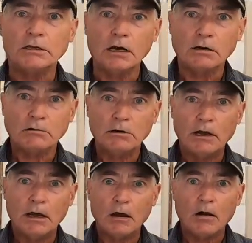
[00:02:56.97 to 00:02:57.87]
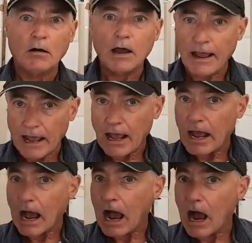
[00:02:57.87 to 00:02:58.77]
You know,
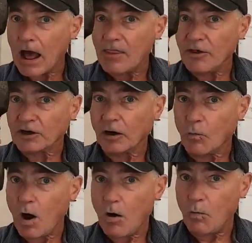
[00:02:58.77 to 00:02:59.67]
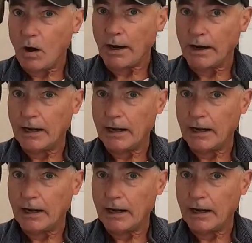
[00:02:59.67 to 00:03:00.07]
they're gonna want one.